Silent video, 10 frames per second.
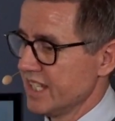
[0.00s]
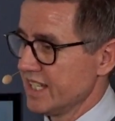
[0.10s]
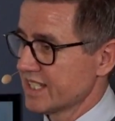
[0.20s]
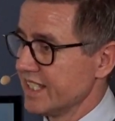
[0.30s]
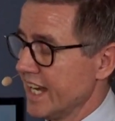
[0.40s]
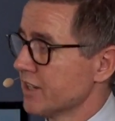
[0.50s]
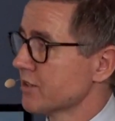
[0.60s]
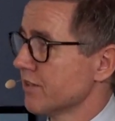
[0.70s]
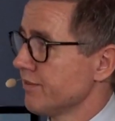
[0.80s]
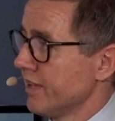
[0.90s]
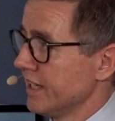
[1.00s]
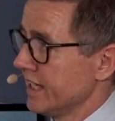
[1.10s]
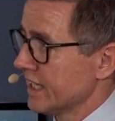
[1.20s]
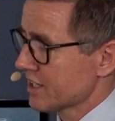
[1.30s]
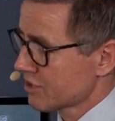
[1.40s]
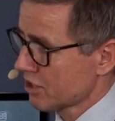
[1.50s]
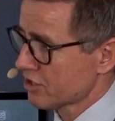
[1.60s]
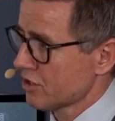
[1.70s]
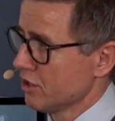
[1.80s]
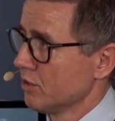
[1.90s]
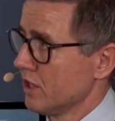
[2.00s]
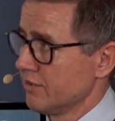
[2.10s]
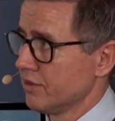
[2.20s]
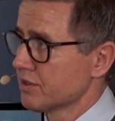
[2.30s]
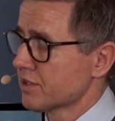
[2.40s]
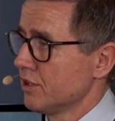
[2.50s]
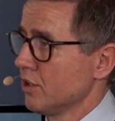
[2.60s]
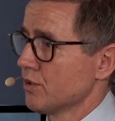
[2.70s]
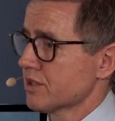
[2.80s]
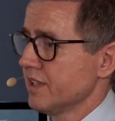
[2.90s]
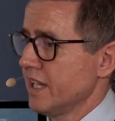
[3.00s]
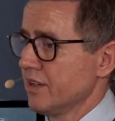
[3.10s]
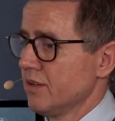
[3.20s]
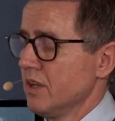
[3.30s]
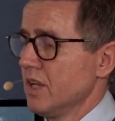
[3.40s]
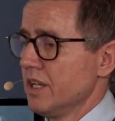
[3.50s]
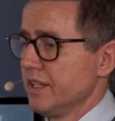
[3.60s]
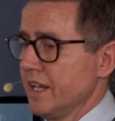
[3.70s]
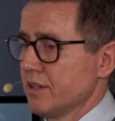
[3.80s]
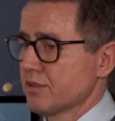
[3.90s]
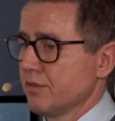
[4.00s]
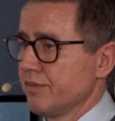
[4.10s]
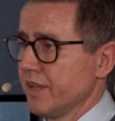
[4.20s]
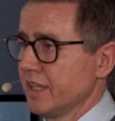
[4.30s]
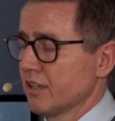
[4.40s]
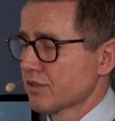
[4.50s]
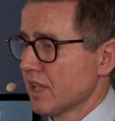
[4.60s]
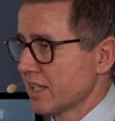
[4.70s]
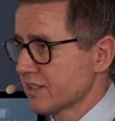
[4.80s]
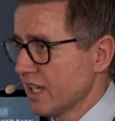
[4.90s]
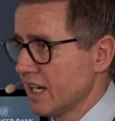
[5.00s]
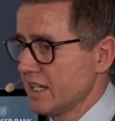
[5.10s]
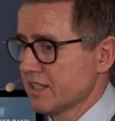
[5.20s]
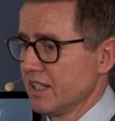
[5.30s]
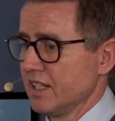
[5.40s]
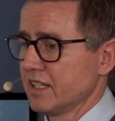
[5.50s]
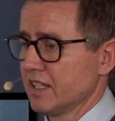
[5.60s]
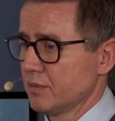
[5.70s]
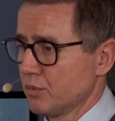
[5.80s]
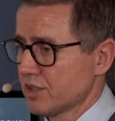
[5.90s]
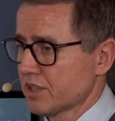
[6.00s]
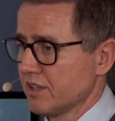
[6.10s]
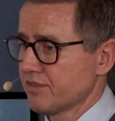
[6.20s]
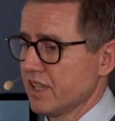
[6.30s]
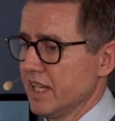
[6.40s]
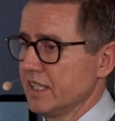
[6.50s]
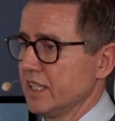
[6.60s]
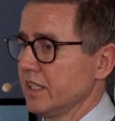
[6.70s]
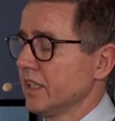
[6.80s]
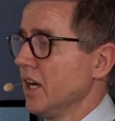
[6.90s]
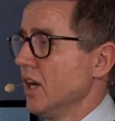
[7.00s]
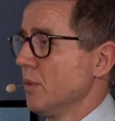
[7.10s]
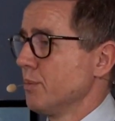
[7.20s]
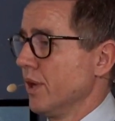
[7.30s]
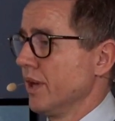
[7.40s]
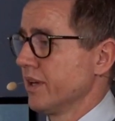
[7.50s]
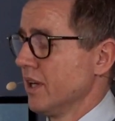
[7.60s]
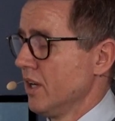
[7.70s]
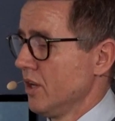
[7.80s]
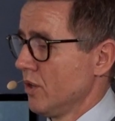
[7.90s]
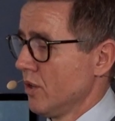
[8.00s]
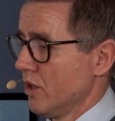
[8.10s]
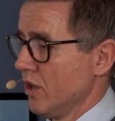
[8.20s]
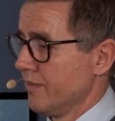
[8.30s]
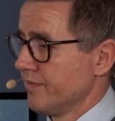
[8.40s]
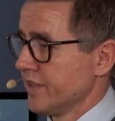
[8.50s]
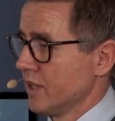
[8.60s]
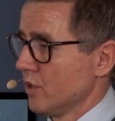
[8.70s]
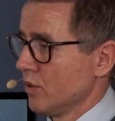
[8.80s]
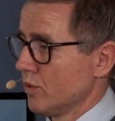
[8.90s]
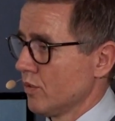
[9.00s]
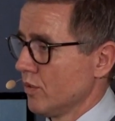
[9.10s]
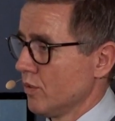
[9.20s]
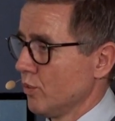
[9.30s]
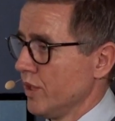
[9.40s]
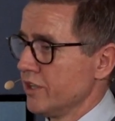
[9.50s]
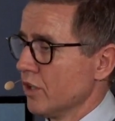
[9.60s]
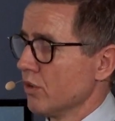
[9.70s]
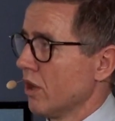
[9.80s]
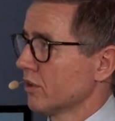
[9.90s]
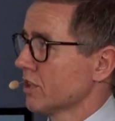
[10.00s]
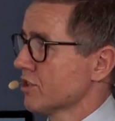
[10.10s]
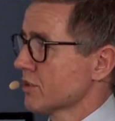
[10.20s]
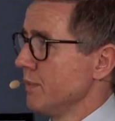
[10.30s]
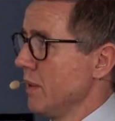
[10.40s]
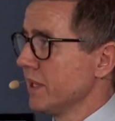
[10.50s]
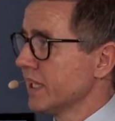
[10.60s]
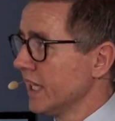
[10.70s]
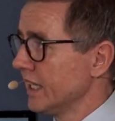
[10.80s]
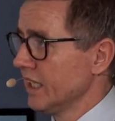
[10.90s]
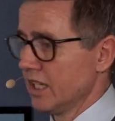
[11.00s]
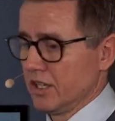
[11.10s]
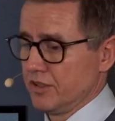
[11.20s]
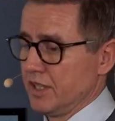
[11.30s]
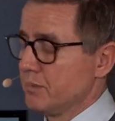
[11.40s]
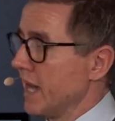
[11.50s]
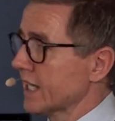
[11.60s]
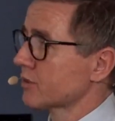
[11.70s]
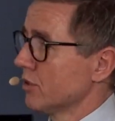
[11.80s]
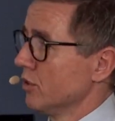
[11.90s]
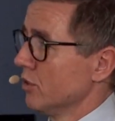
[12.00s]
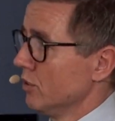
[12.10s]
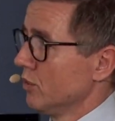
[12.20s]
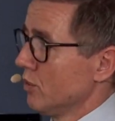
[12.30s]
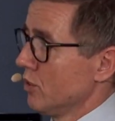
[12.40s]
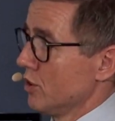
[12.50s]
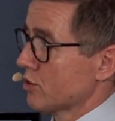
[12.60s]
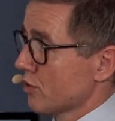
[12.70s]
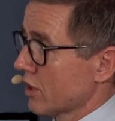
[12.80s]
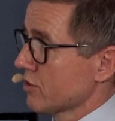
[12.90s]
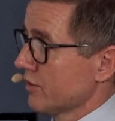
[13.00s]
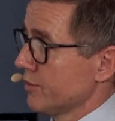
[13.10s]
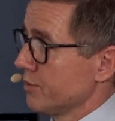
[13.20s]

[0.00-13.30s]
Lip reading: is nanosynthetic at such a low level. It's the lowest nanosynthetic. It also has the highest silicate, which gives the handling. But we are no longer just mimicking the macro structure of the